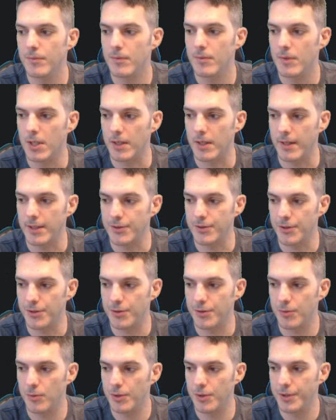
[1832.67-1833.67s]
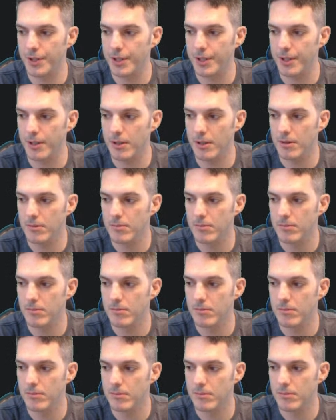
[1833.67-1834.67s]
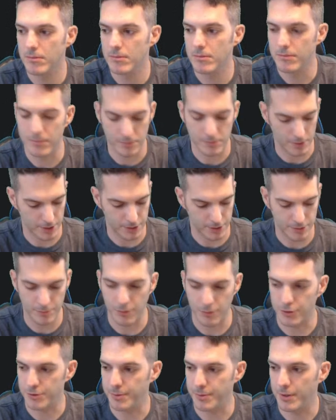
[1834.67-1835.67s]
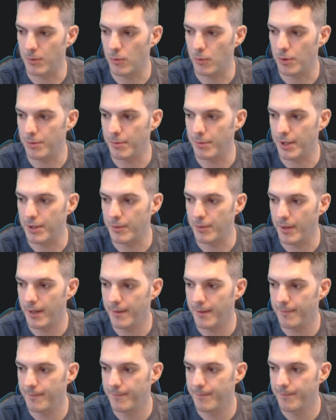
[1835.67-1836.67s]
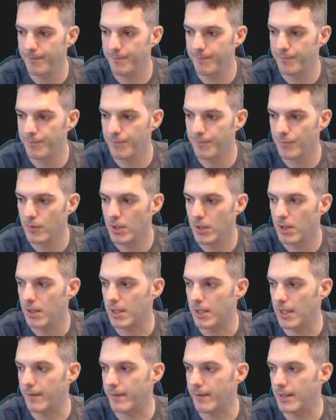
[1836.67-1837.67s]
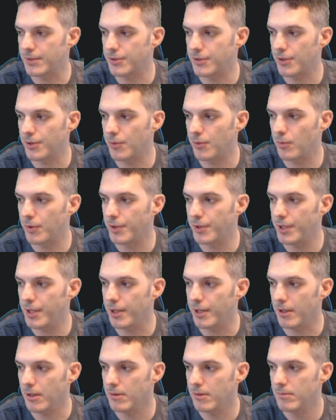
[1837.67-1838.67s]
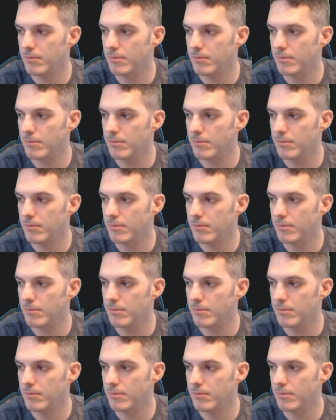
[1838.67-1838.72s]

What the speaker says: I got tunnel 1 here. That's supposed to be a 1, by the way. And I've got tunnel 1 here.